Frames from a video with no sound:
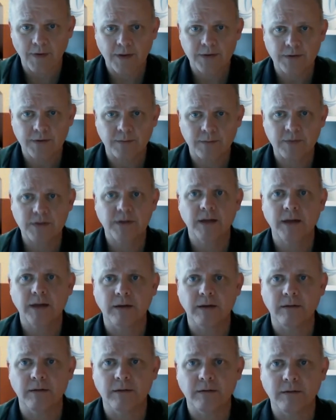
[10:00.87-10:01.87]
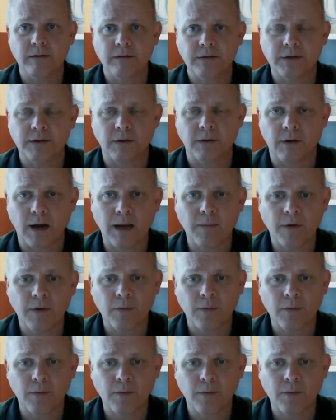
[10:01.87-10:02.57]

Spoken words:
So I'm on the